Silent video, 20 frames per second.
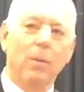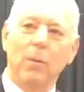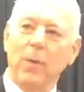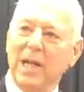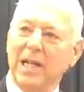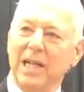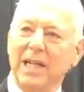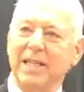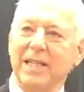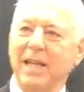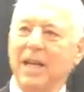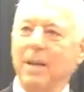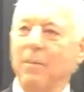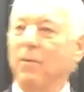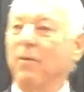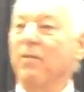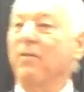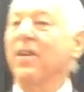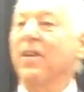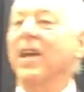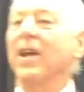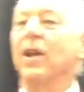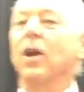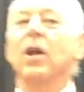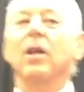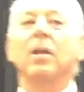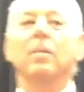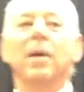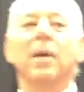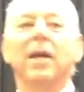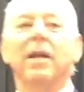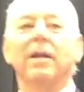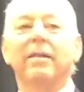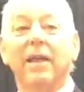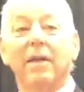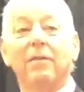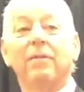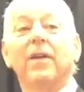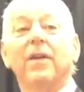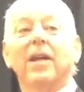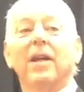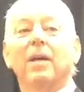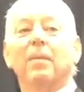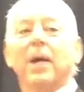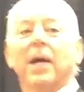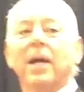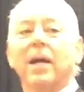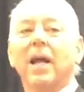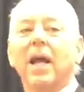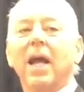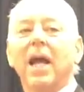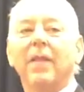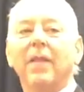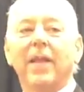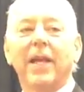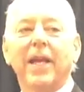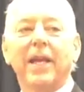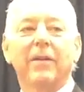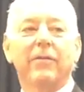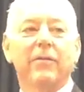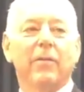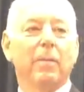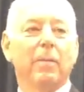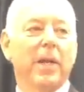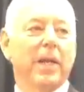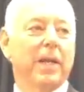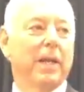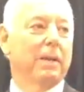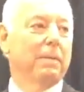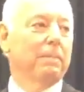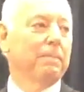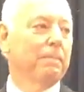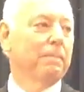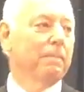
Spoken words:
We collect it up, we forget all about it, they forget about it, and they get into the meeting.